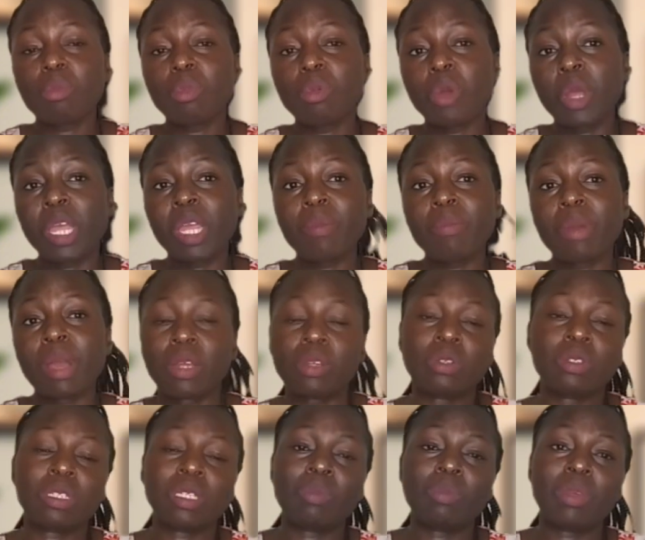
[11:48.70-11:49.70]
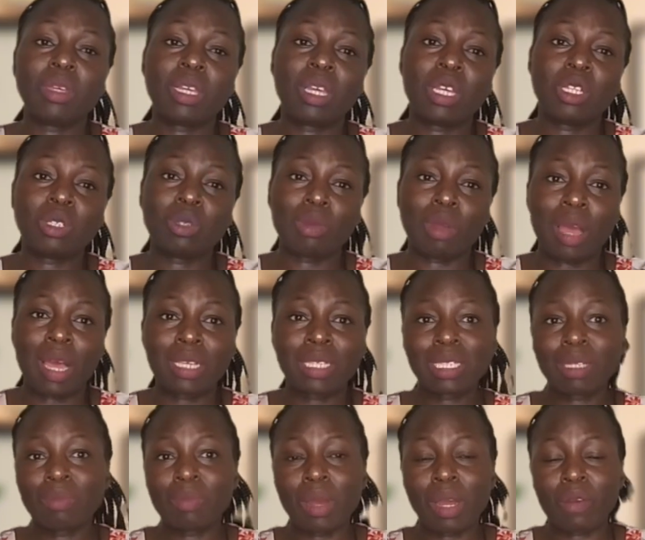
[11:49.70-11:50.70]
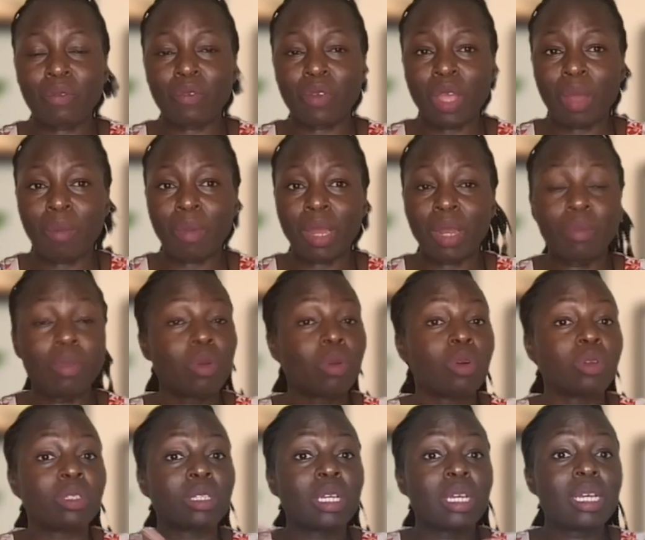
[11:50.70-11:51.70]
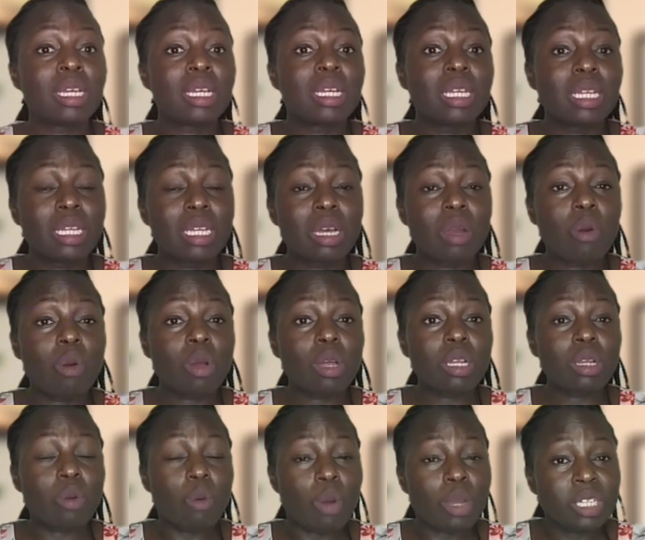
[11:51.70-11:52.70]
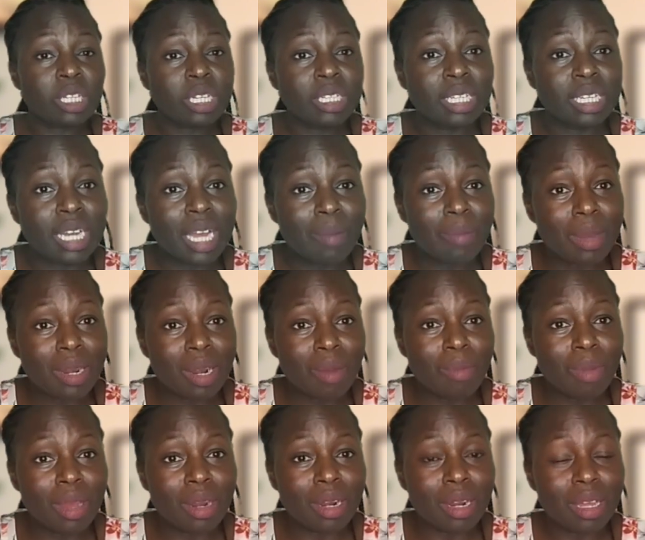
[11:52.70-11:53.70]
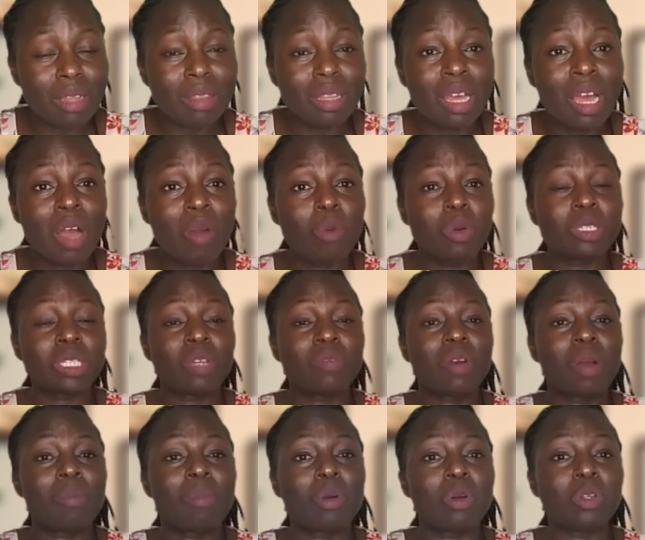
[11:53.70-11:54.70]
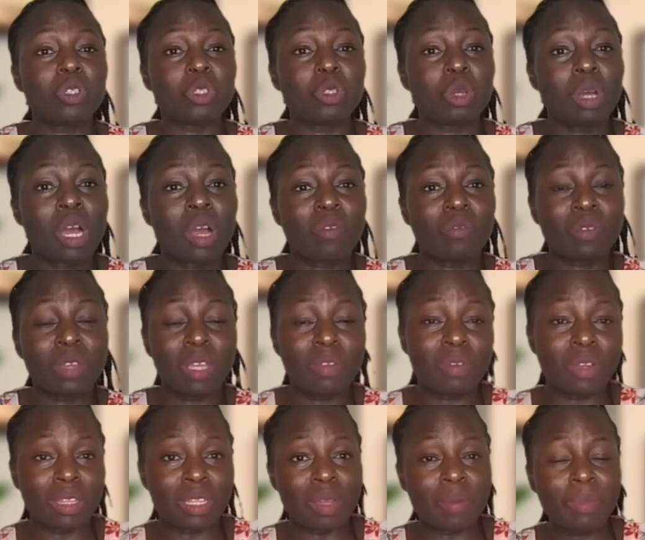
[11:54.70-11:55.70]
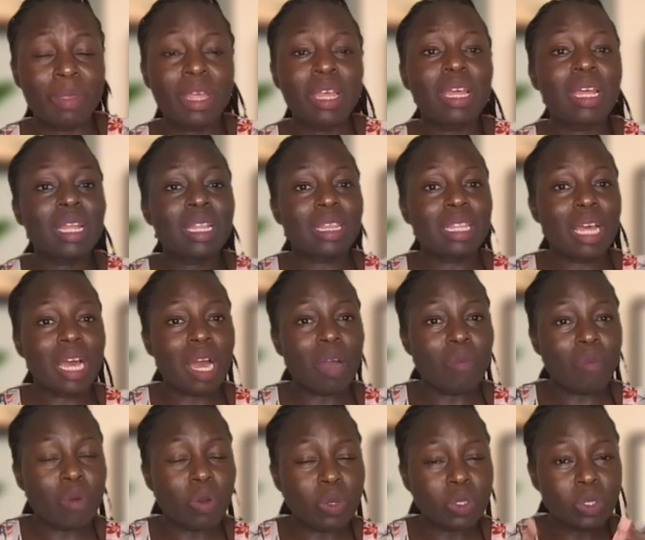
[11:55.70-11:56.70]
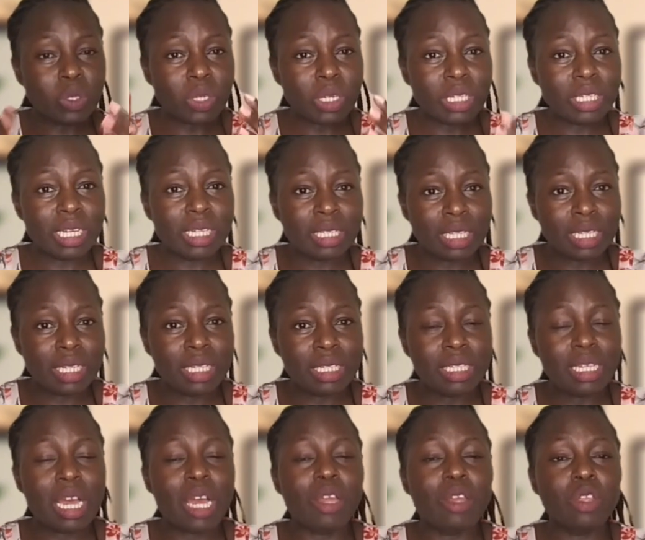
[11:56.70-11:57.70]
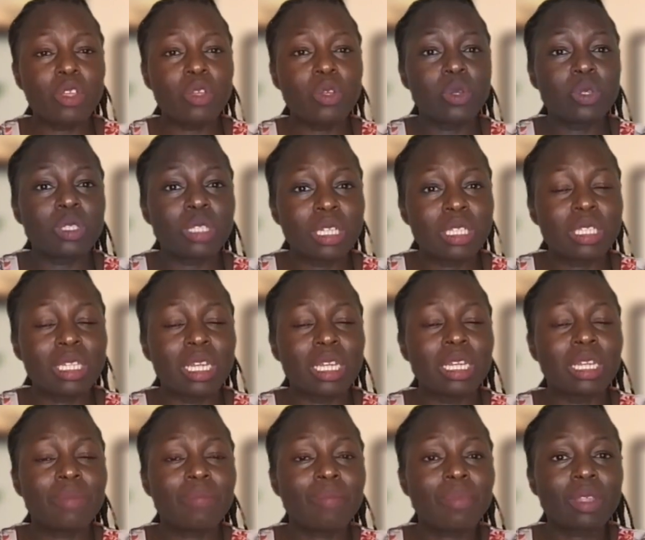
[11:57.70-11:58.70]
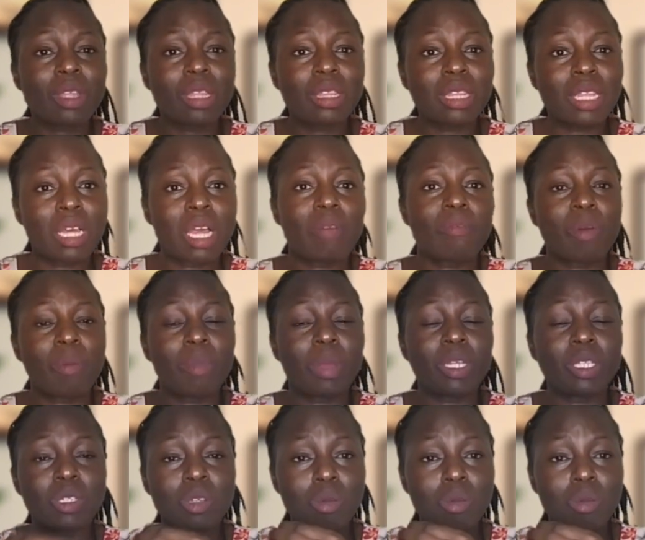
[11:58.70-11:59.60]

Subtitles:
going back to CBK to ask back for your money. Because washajenga barabara, whatever amount you have given them, they have consolidated it and used it in the government